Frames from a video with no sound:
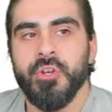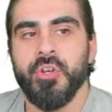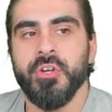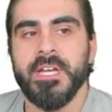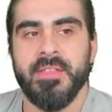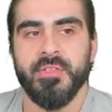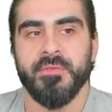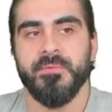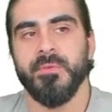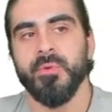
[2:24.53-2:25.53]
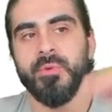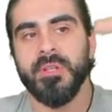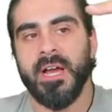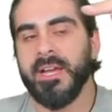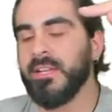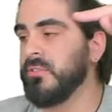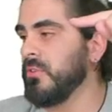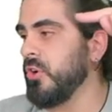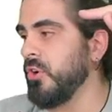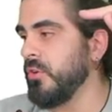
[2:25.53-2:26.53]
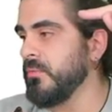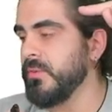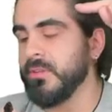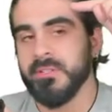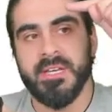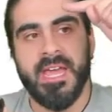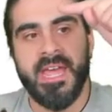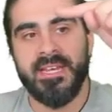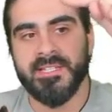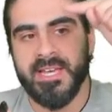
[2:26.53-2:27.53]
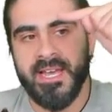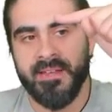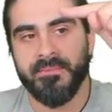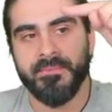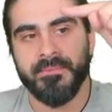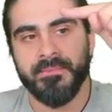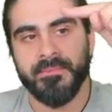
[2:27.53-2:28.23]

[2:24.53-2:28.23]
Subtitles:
Look at the full line of A to N.